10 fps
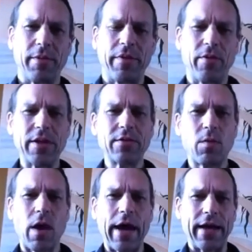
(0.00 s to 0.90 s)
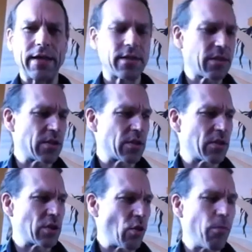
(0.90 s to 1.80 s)
I mean, the reason why
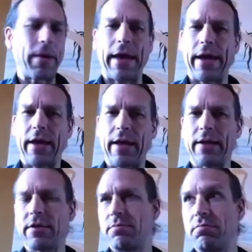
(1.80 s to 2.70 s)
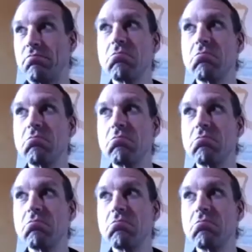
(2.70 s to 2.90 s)
it's so big, it's